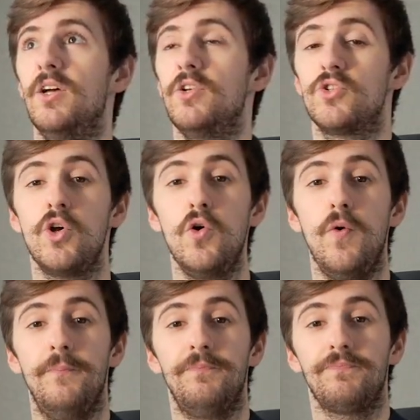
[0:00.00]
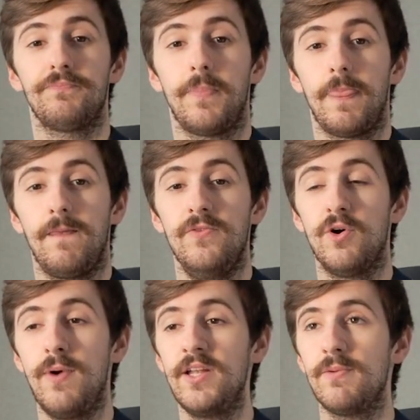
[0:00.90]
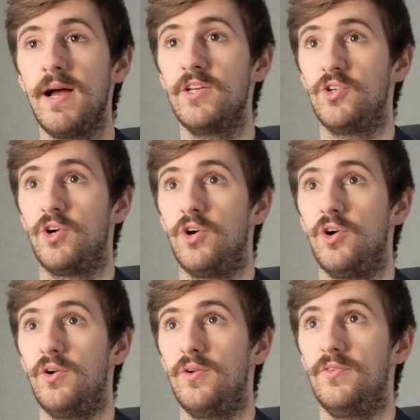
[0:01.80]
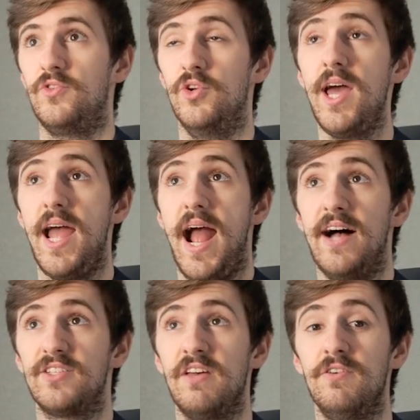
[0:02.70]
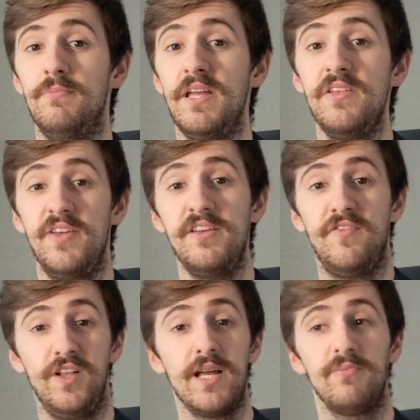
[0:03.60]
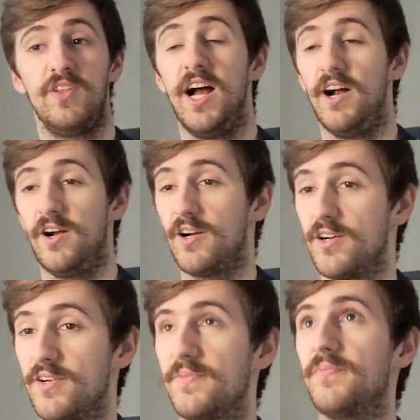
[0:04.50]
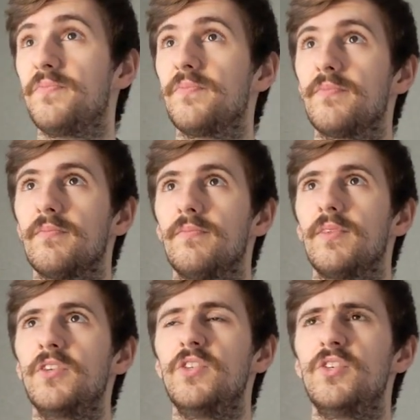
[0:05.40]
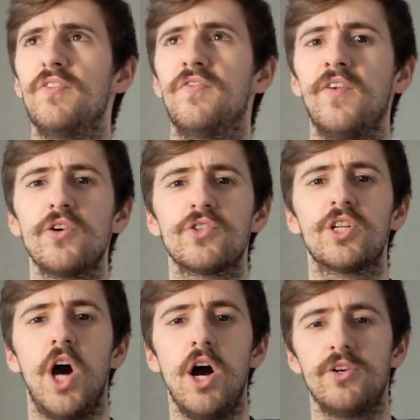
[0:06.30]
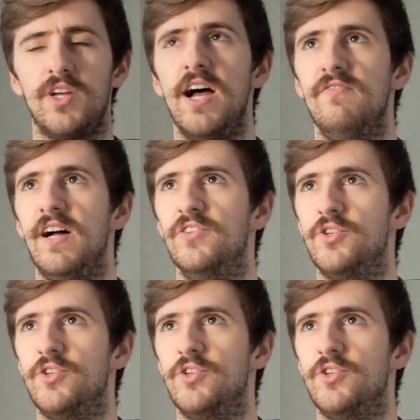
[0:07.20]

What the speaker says: So, the randomizer today has given me the Flame Flyer. This is the first kart I've had to